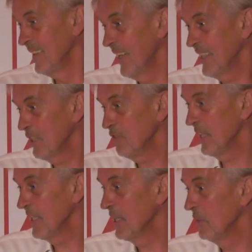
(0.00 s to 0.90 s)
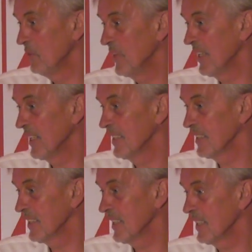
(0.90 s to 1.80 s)
That's a funny old thing,
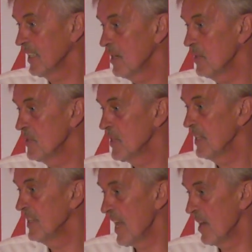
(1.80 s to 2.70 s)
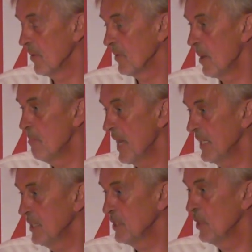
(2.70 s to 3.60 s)
isn't it? Goes down.
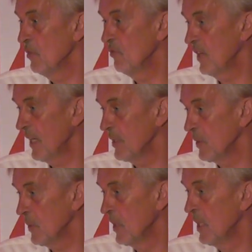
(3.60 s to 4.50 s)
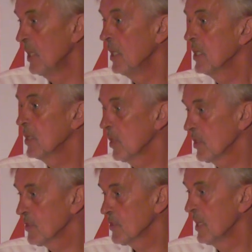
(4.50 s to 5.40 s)
Manage value,
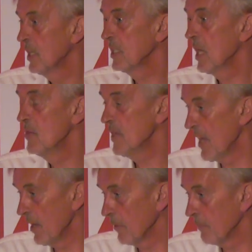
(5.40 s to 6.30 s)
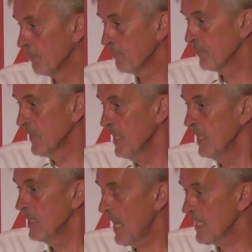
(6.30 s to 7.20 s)
costs go down.
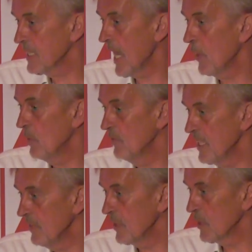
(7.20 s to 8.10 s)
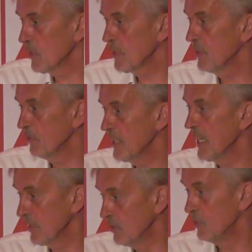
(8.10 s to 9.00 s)
That's how Aviva got to
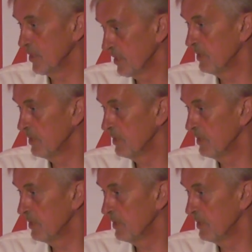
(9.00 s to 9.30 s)
300.